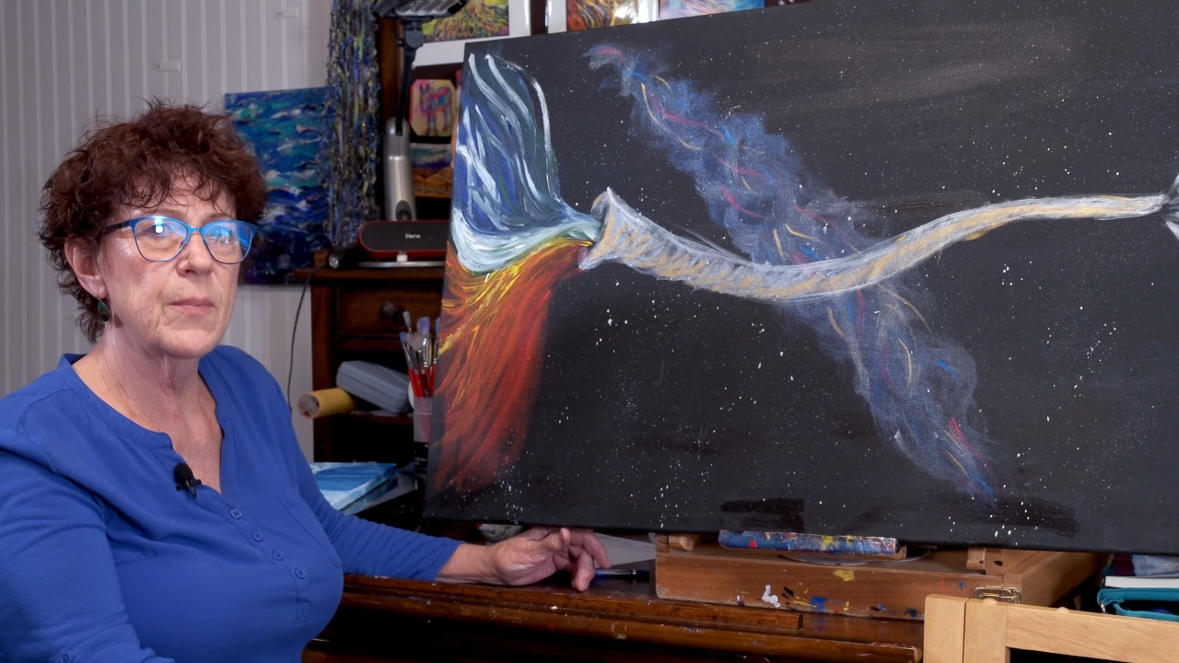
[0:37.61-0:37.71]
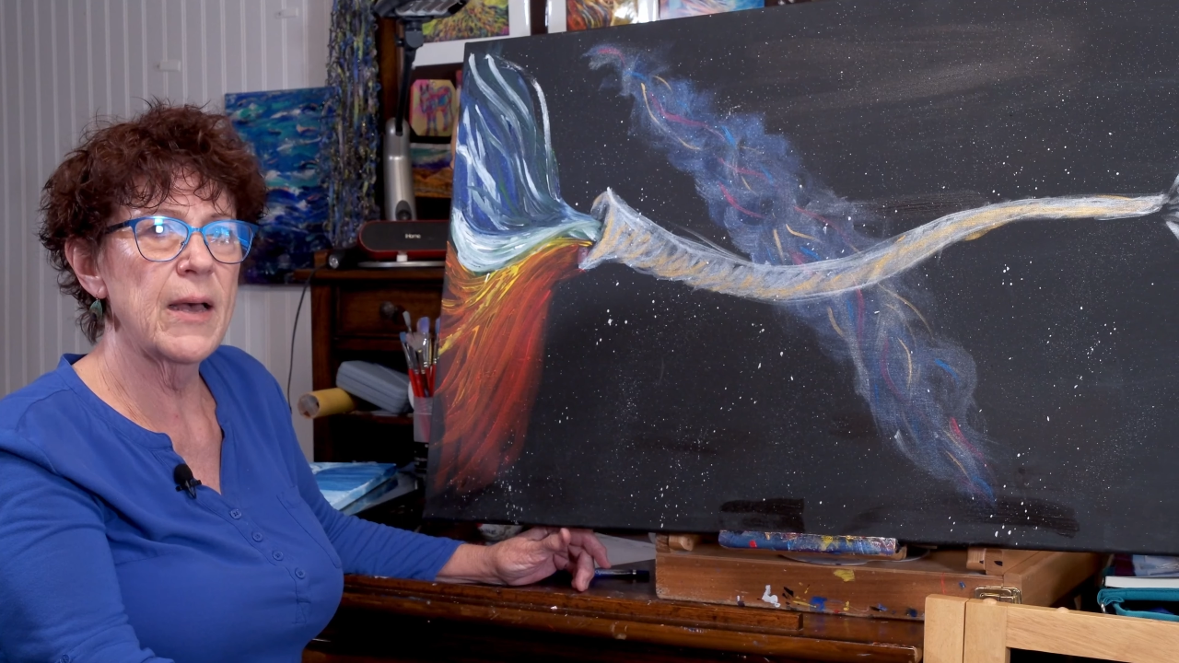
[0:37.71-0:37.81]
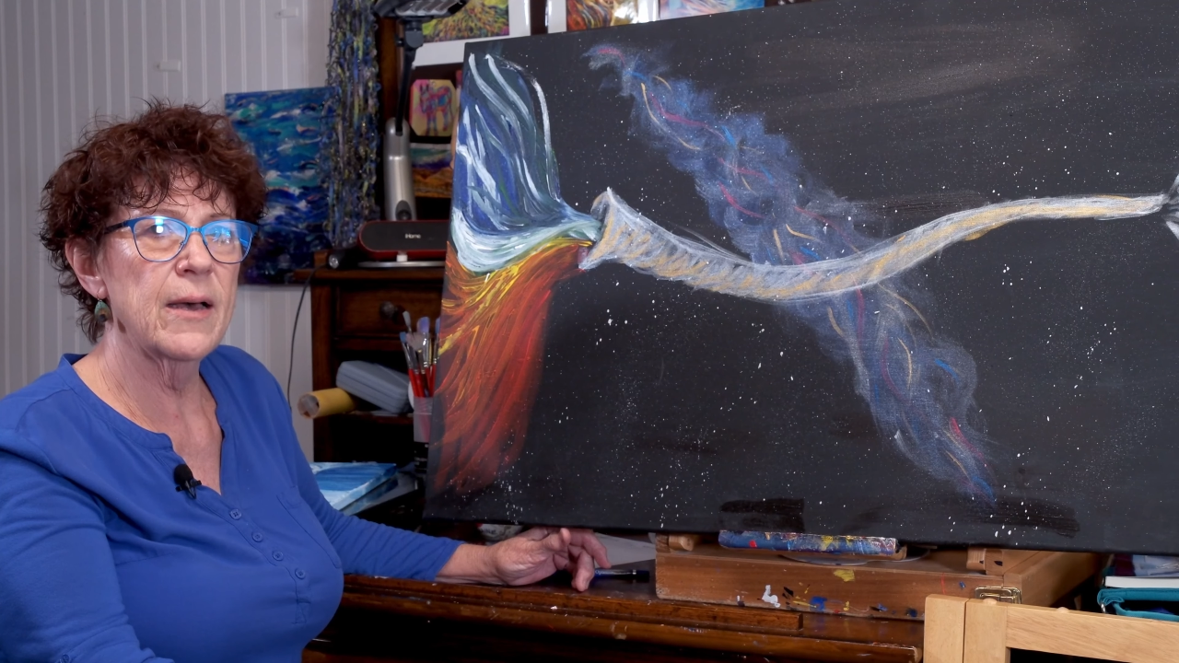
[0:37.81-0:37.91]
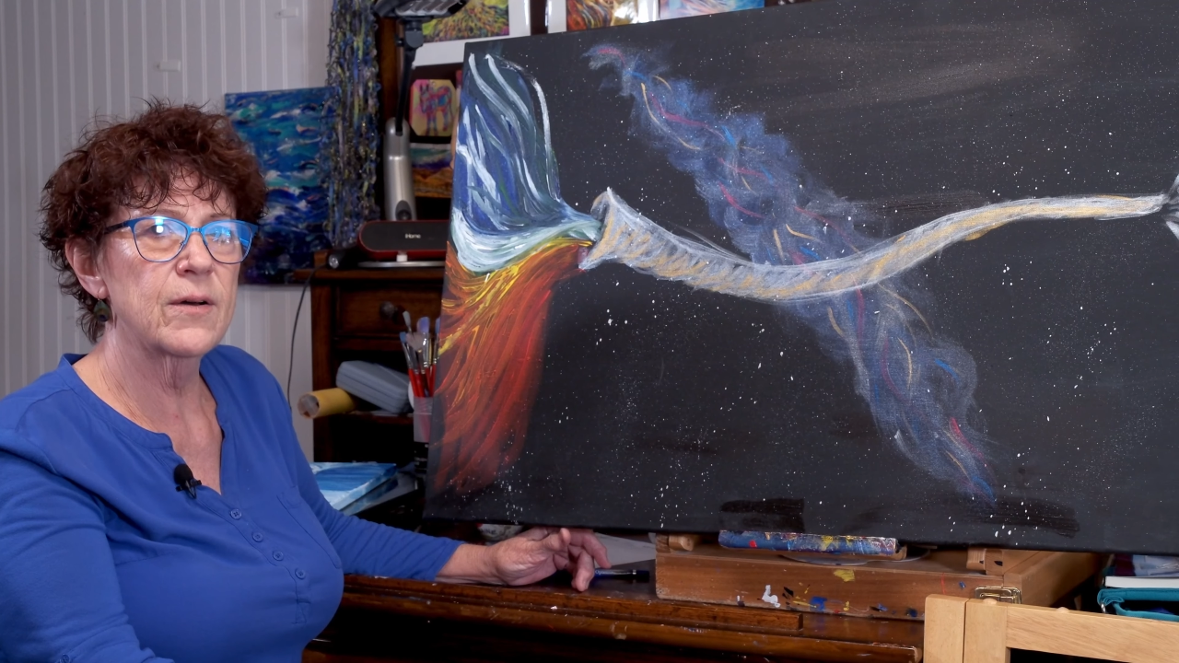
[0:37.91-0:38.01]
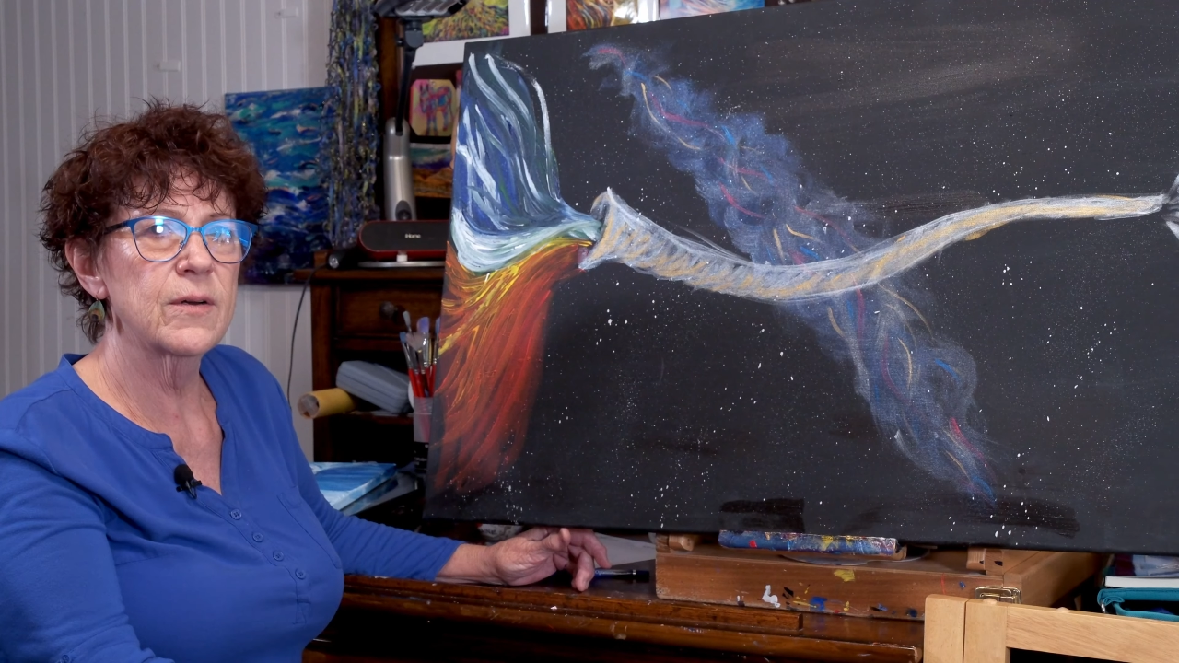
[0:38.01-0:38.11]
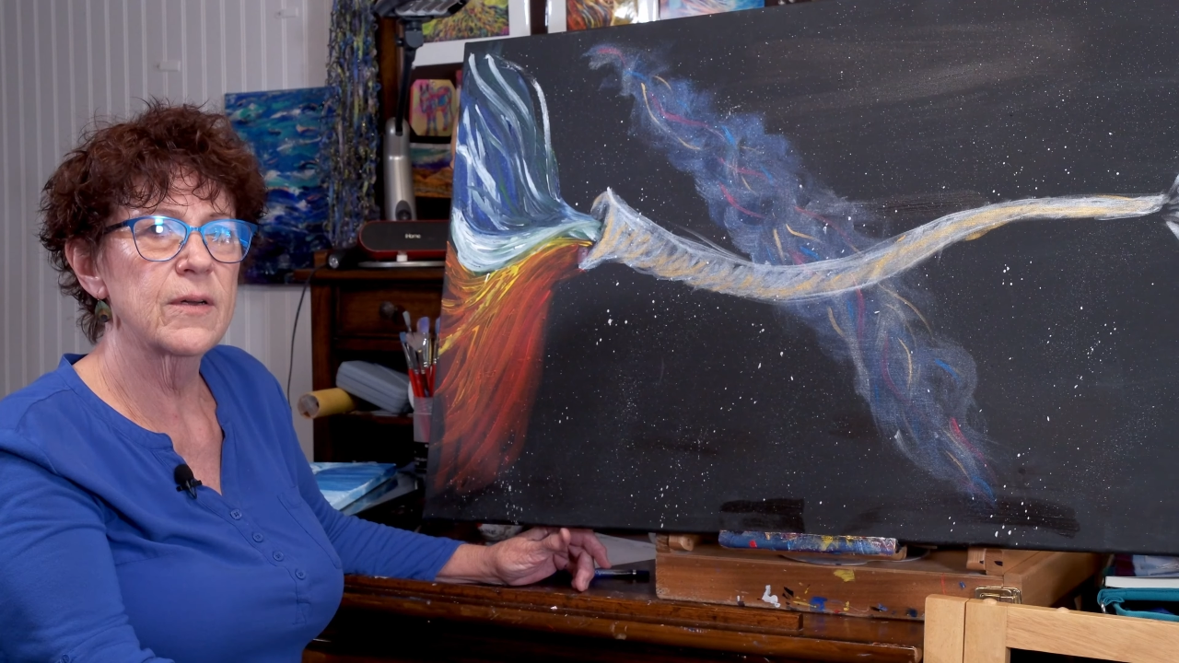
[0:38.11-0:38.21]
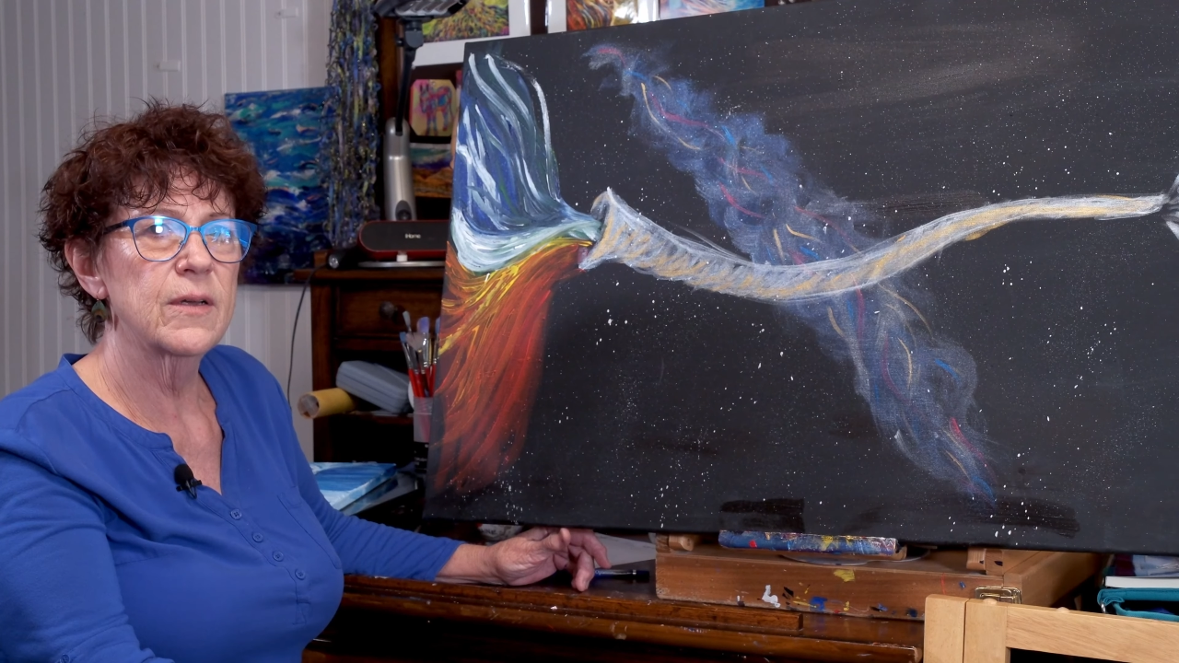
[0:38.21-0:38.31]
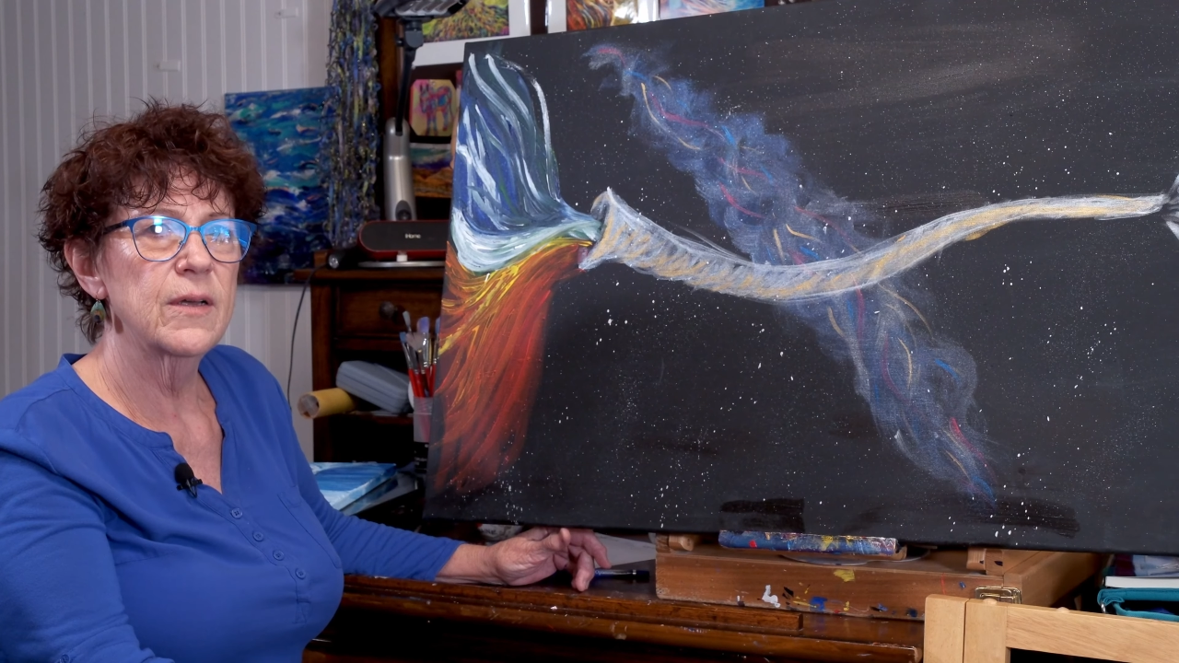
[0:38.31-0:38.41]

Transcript: pattern.